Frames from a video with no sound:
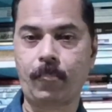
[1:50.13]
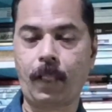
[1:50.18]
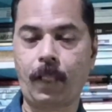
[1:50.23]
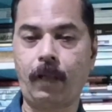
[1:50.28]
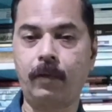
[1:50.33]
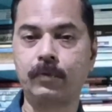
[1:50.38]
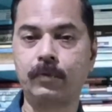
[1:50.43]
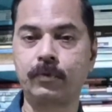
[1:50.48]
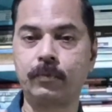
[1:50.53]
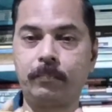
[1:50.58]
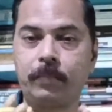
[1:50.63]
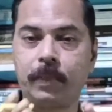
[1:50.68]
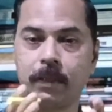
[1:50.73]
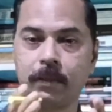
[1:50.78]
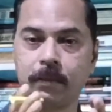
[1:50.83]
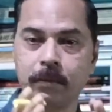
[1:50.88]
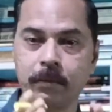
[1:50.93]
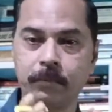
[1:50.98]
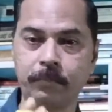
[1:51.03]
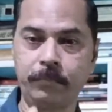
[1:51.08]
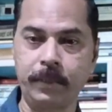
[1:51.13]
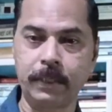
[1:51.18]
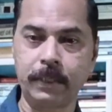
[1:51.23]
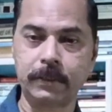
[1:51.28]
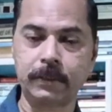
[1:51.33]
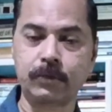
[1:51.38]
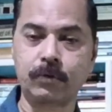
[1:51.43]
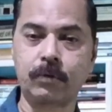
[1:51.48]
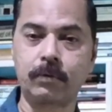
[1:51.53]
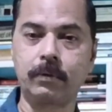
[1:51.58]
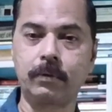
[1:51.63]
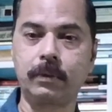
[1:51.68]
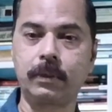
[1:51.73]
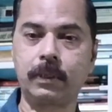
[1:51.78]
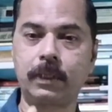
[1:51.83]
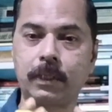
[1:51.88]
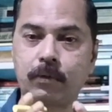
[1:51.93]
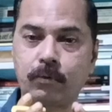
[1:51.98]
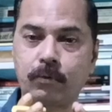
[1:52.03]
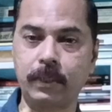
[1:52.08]
So Bertolt Brecht's
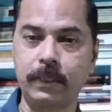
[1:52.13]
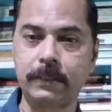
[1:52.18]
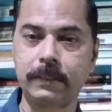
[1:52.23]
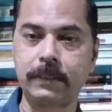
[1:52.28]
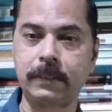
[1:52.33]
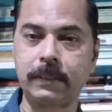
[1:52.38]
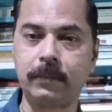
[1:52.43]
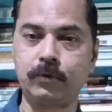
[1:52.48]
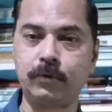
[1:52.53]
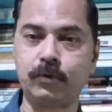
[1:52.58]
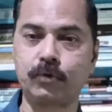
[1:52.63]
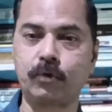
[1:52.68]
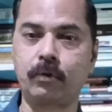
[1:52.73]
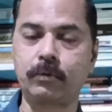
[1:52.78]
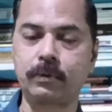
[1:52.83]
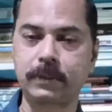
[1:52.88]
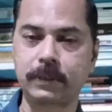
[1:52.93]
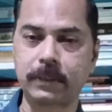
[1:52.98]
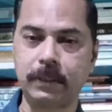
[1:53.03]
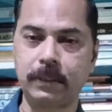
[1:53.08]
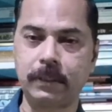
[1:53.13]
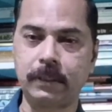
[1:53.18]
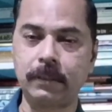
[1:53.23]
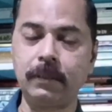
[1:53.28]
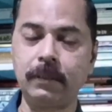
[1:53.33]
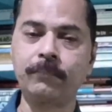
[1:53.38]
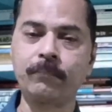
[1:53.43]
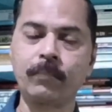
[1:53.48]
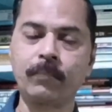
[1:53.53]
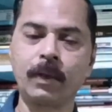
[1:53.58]
The Caucasian Chalk Circle